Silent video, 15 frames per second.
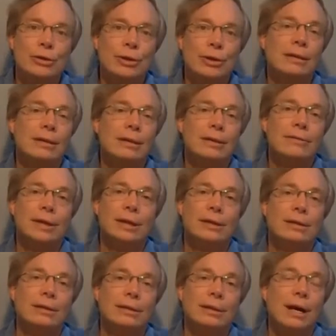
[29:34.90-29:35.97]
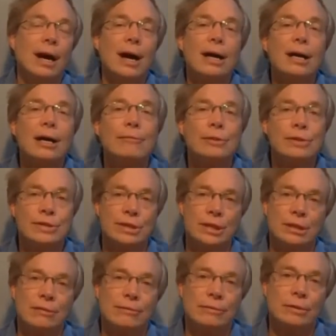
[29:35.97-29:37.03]
That I have
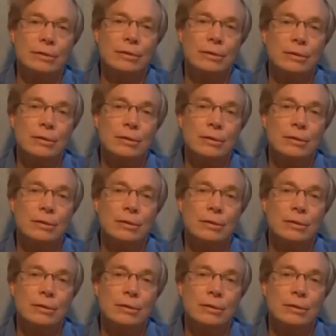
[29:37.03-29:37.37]
received.